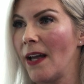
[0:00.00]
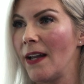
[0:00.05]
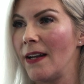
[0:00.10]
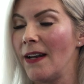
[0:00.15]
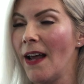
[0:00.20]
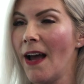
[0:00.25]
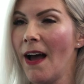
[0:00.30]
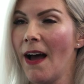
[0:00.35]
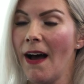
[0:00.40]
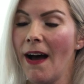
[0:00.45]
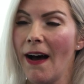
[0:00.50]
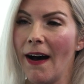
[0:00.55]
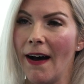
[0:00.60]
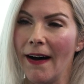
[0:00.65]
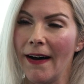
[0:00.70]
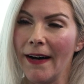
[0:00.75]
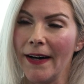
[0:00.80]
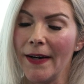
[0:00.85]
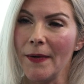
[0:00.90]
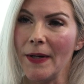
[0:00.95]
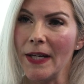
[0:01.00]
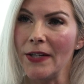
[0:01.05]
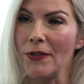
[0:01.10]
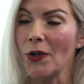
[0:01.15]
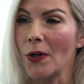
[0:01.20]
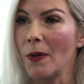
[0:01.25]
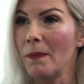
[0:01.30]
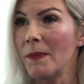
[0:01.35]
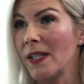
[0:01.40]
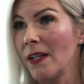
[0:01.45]
And in
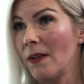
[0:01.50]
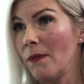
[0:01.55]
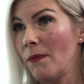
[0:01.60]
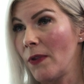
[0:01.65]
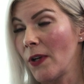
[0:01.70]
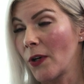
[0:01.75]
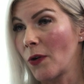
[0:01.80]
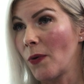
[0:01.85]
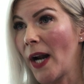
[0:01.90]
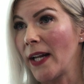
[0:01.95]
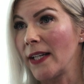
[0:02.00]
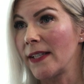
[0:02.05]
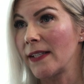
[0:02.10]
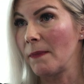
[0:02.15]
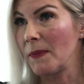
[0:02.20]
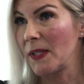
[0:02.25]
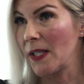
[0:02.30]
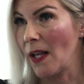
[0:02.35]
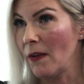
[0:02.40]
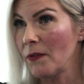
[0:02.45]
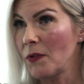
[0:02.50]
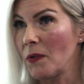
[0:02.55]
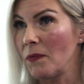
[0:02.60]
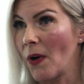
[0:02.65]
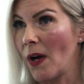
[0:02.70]
terms of the credits themselves,